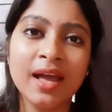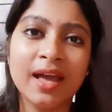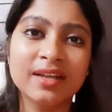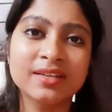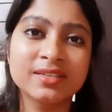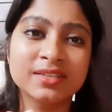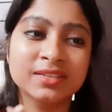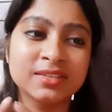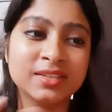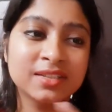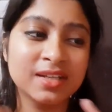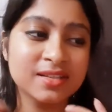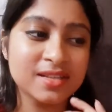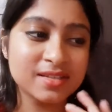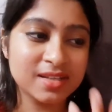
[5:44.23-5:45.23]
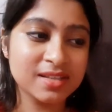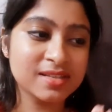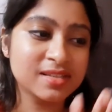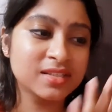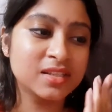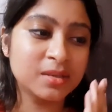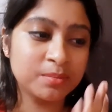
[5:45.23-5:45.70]
and uh, the
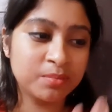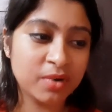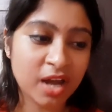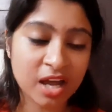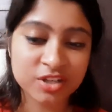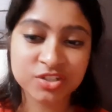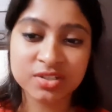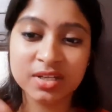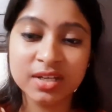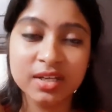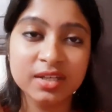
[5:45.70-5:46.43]
consistency the brush